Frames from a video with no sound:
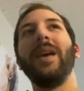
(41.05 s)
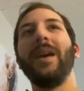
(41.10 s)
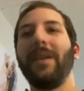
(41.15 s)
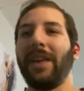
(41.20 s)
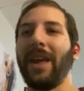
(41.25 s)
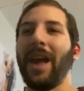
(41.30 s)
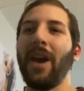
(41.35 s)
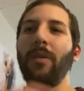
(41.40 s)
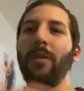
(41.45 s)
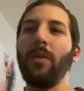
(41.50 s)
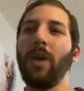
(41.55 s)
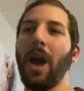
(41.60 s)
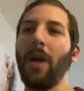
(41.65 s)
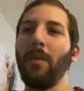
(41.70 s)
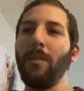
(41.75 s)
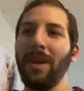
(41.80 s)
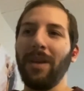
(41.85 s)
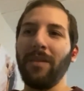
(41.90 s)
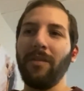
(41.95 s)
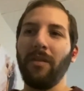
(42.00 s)
Like, how, how
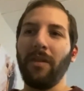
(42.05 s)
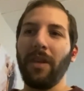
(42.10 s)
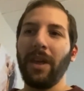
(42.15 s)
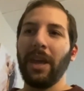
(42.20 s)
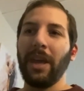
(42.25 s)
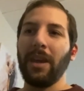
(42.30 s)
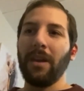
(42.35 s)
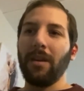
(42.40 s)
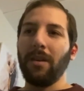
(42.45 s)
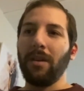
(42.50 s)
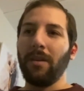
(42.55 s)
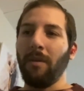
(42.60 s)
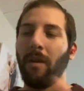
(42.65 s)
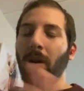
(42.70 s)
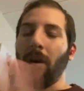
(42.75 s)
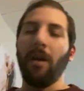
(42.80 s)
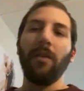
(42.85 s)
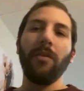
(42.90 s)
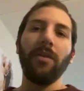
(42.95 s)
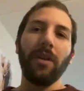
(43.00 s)
big of like, of
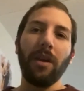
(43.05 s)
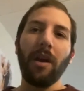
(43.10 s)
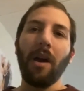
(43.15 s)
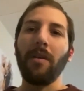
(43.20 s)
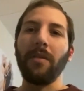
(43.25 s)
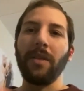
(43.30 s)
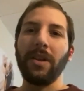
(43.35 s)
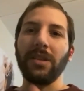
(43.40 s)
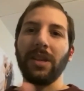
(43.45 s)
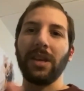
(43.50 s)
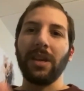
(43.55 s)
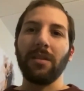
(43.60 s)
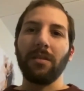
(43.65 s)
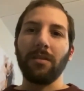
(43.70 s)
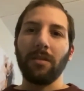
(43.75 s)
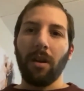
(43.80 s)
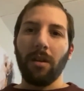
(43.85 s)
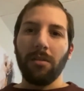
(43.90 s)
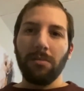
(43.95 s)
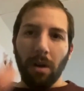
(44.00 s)
all the holidays, like,
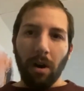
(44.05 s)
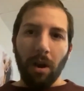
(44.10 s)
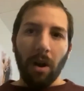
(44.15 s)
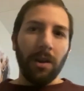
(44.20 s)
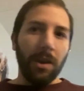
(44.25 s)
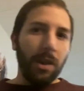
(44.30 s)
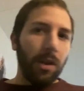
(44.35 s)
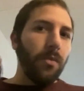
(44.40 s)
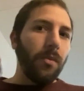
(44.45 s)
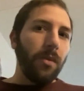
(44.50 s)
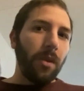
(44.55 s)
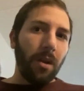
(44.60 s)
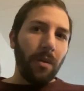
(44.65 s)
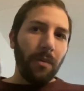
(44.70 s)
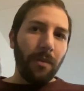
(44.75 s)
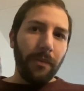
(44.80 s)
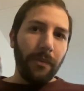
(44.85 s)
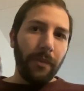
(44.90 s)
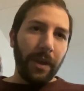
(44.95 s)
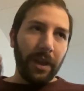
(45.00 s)
are you a,
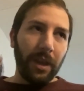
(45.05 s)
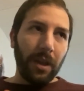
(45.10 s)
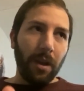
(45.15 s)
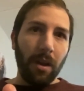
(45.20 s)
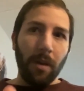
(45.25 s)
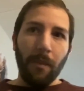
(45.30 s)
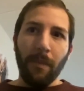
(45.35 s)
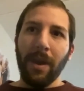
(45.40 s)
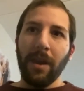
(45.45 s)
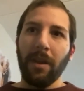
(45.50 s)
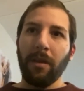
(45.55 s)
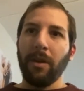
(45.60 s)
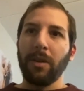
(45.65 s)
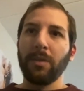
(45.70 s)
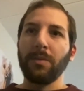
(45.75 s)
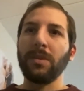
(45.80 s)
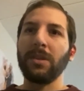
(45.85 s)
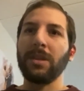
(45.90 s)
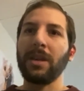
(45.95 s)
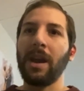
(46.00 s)
uh, like a, a, big
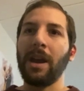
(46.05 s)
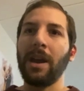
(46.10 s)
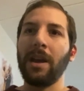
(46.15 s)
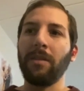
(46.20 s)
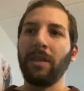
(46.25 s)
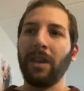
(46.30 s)
Christmas guy?